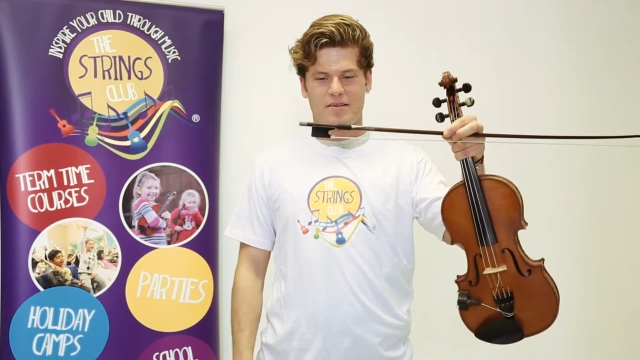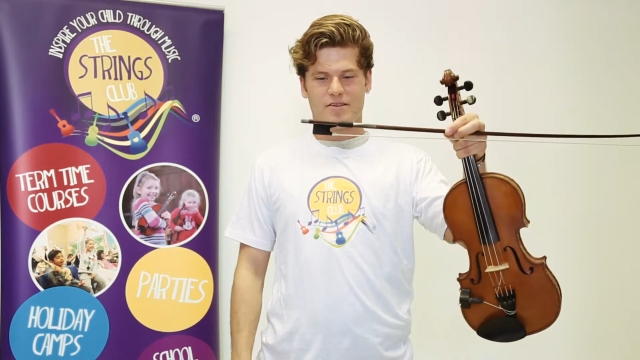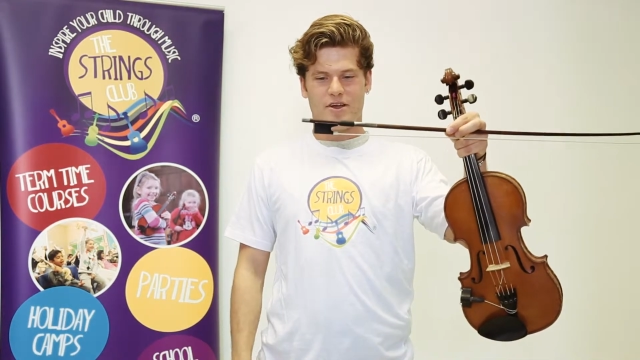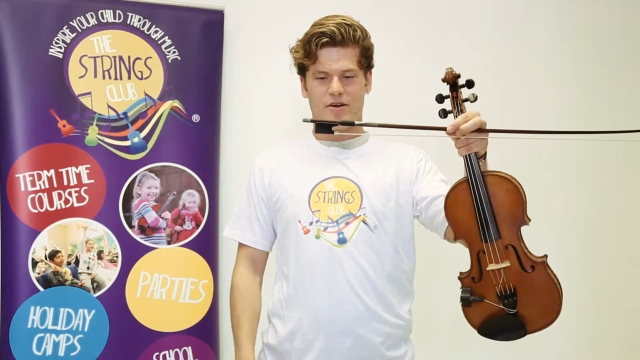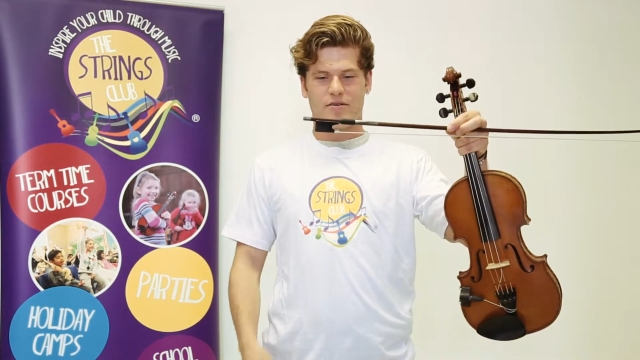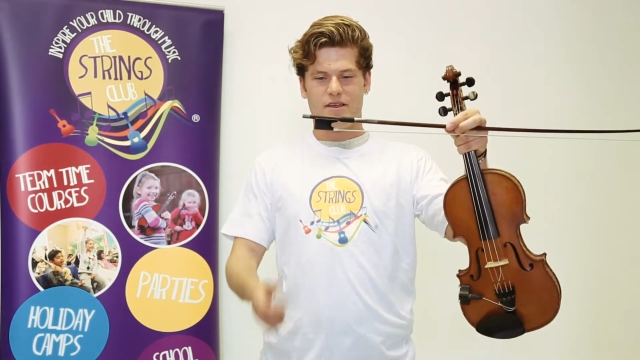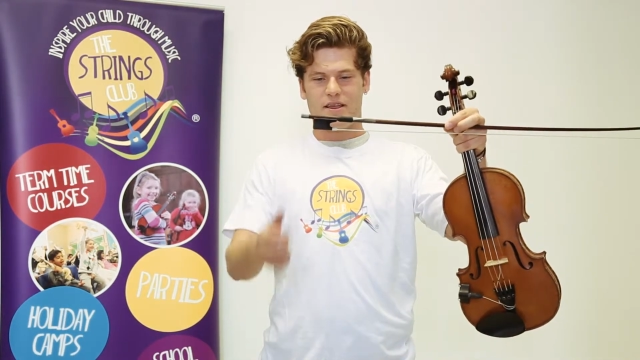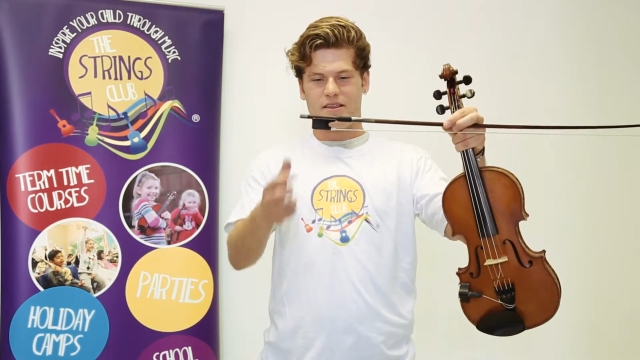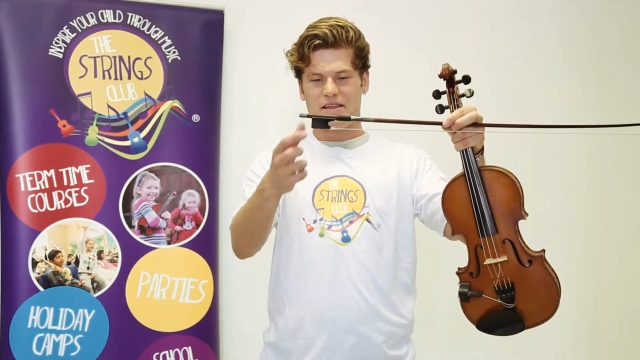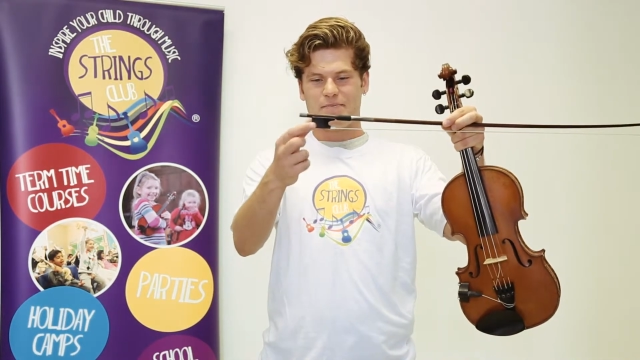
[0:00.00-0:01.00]
So,
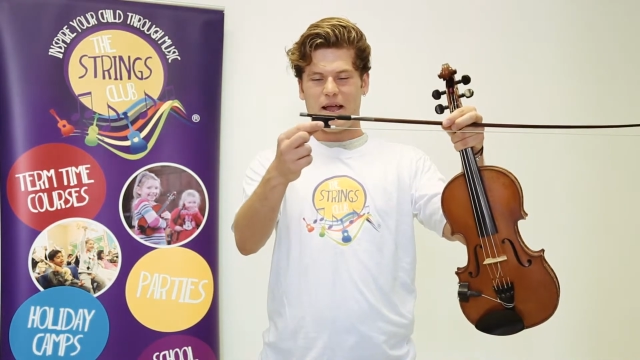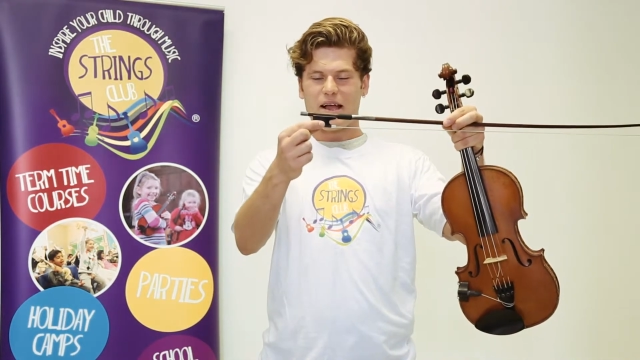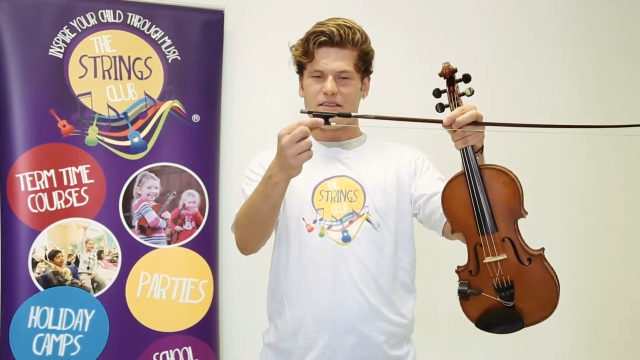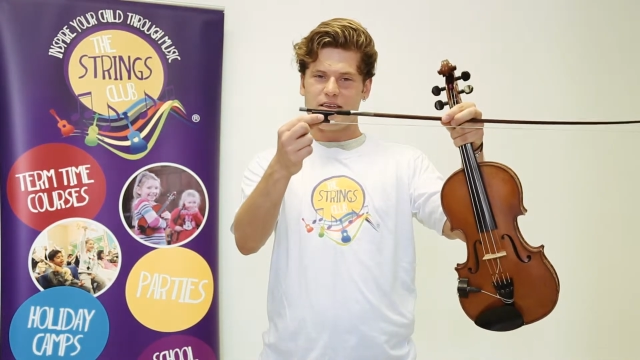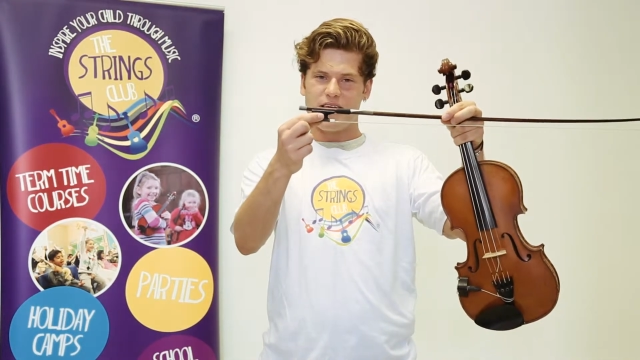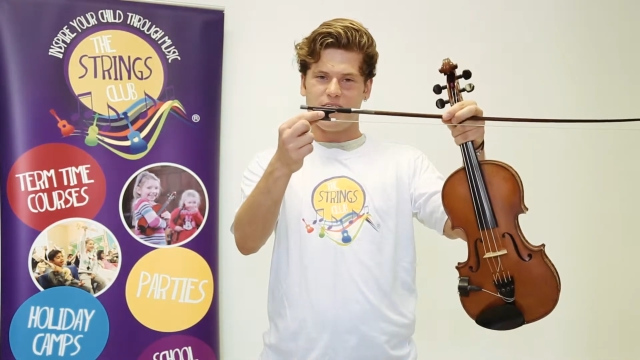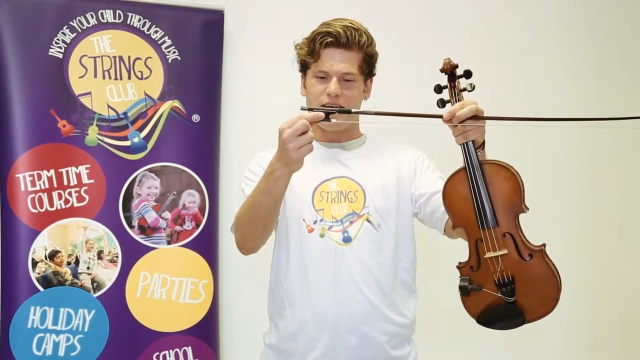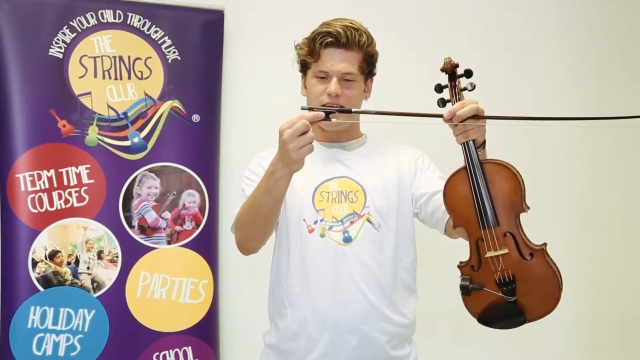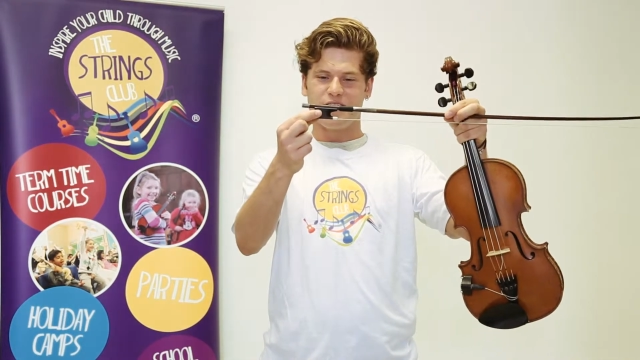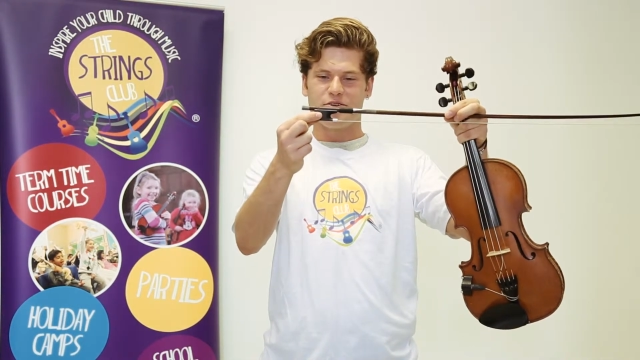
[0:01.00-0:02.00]
this black thing
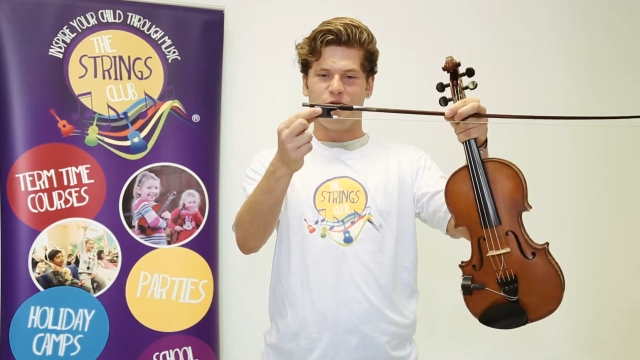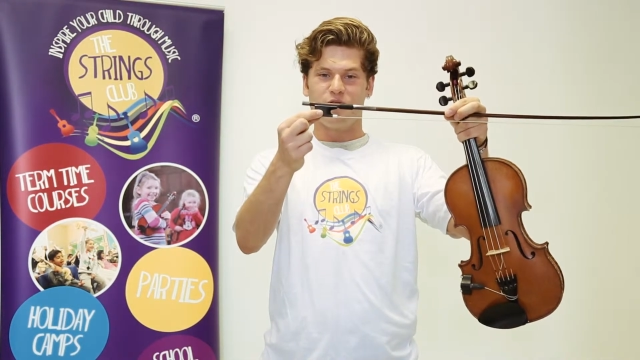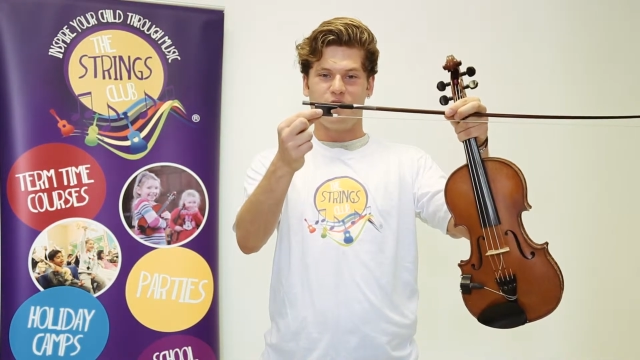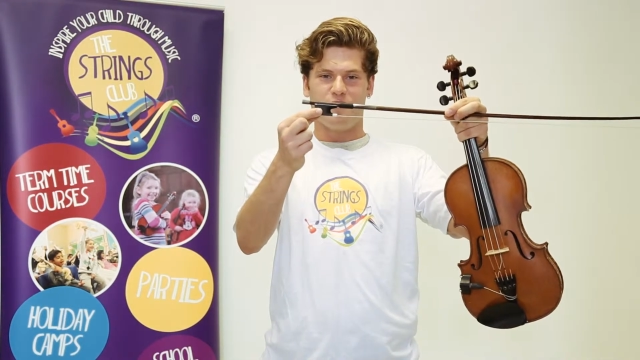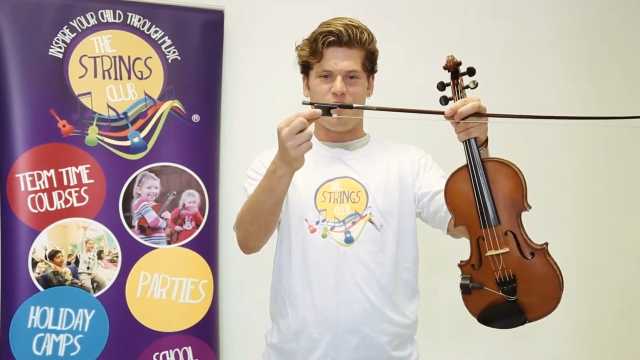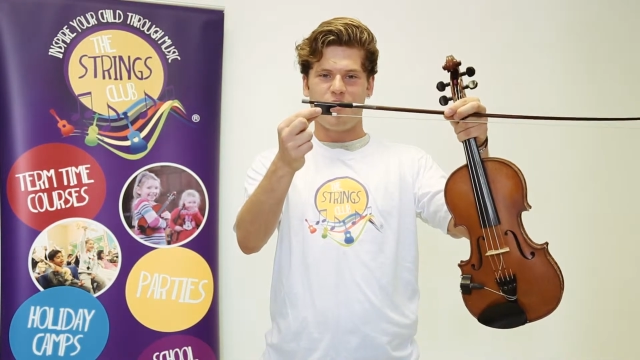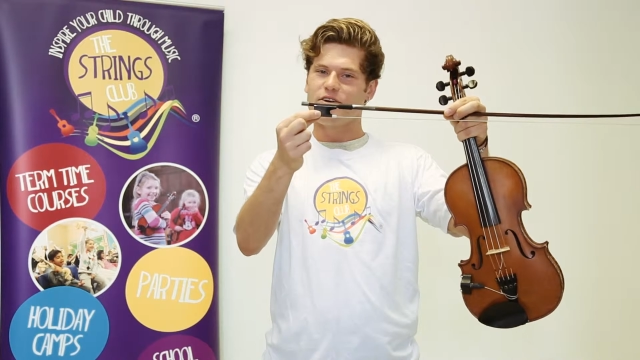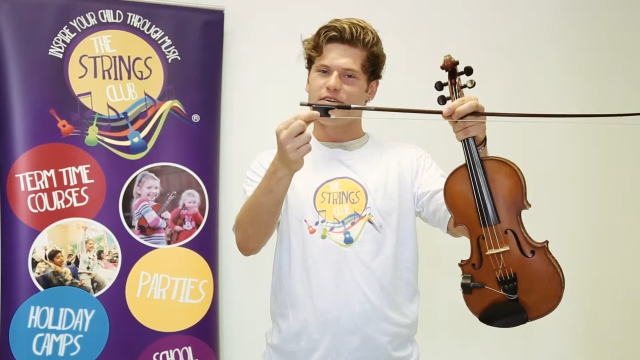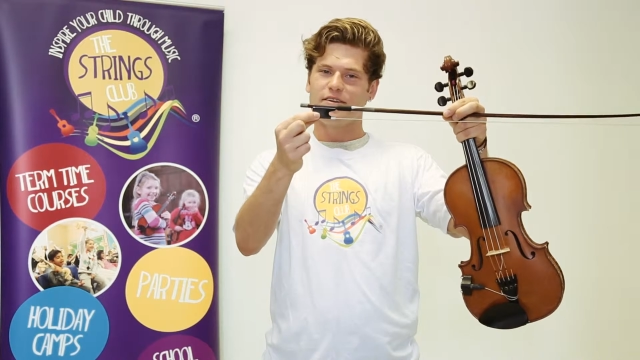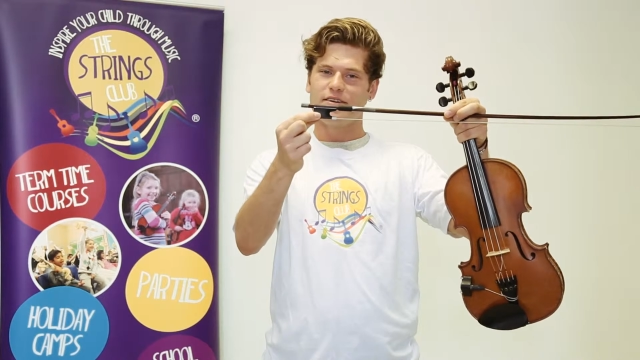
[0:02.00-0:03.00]
here is called the frog.